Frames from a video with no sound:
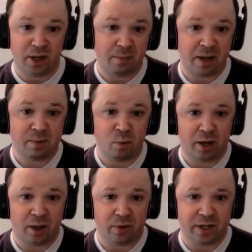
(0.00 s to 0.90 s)
and it may be
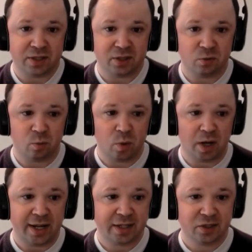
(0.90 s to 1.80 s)
one of the reasons
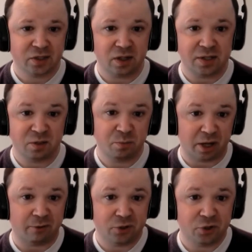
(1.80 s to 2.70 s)
why exercise is
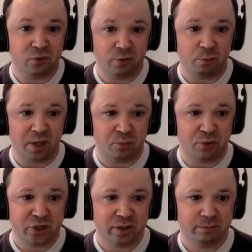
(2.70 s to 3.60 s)
beneficial for blood
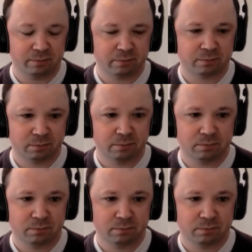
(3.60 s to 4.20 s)
pressure. Hmm.